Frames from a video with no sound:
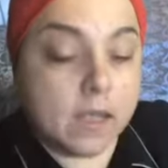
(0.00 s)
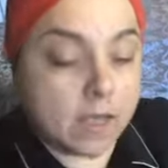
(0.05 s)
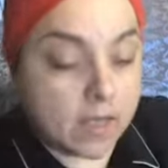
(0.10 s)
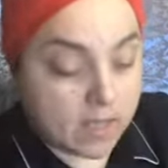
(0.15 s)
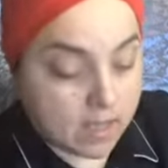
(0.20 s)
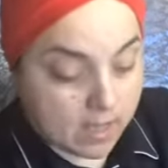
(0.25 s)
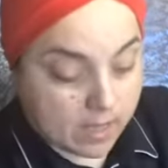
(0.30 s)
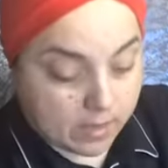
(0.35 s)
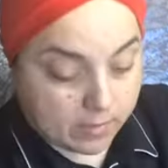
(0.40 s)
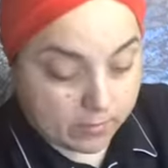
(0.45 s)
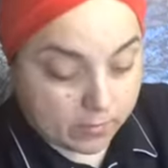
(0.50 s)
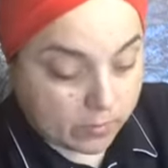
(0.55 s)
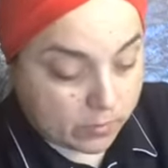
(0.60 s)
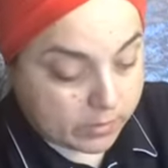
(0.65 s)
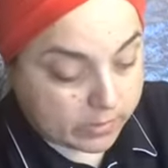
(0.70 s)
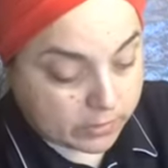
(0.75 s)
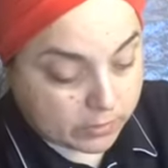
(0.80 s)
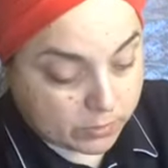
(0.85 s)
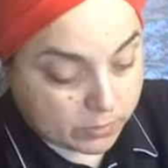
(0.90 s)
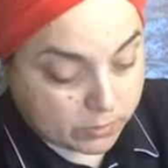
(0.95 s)
I'm
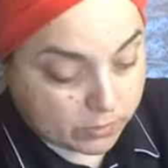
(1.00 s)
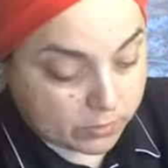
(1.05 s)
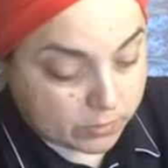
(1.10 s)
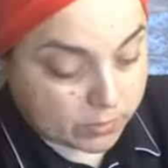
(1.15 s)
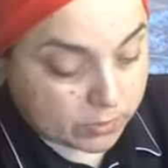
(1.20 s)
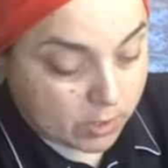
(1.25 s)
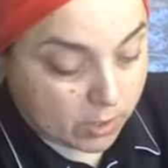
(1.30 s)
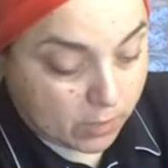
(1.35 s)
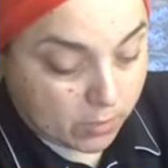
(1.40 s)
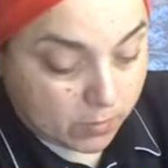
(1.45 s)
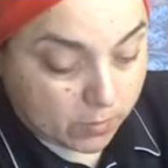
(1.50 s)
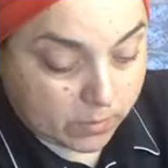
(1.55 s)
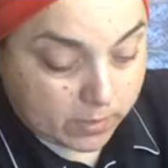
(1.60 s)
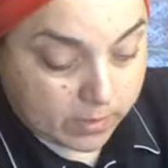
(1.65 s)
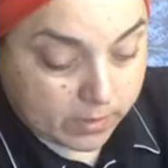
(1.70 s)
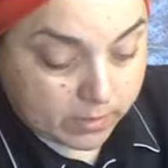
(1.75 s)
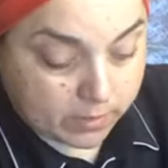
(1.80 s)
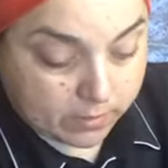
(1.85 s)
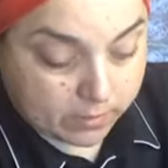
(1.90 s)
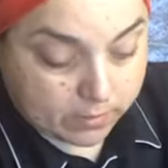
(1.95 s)
going to start
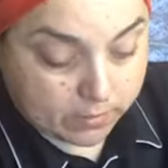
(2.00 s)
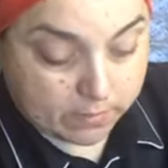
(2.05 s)
with,